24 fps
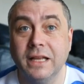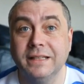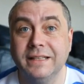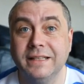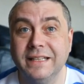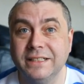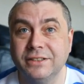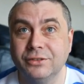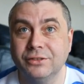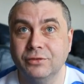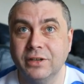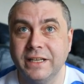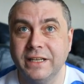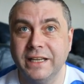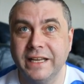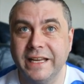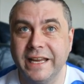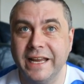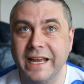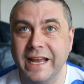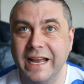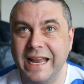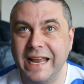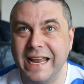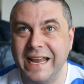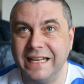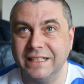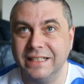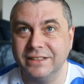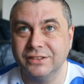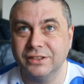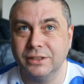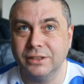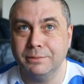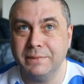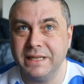This ring here
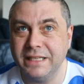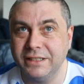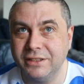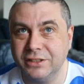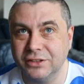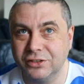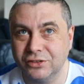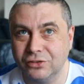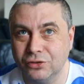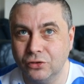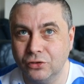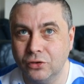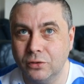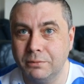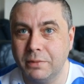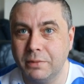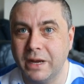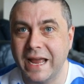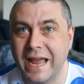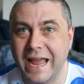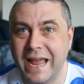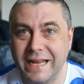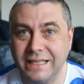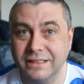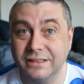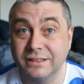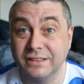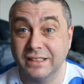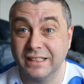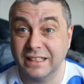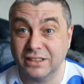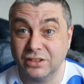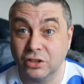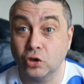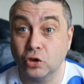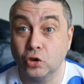is the Meteor Storm by 8, so
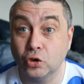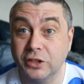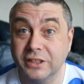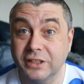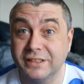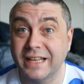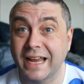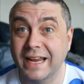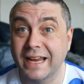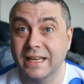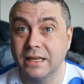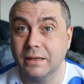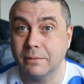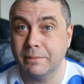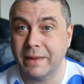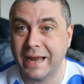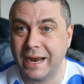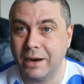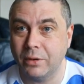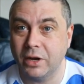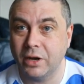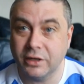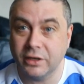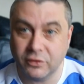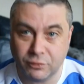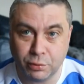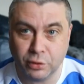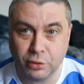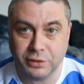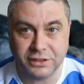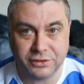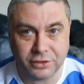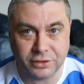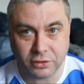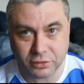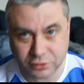that's a good attacking power, and I've put
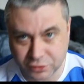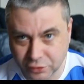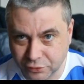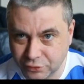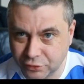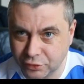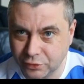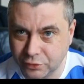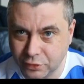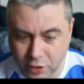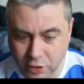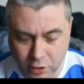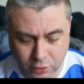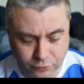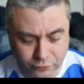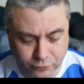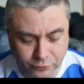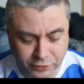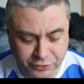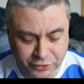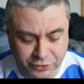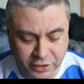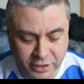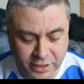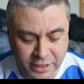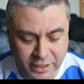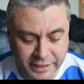this on because I was doing Gold Rush.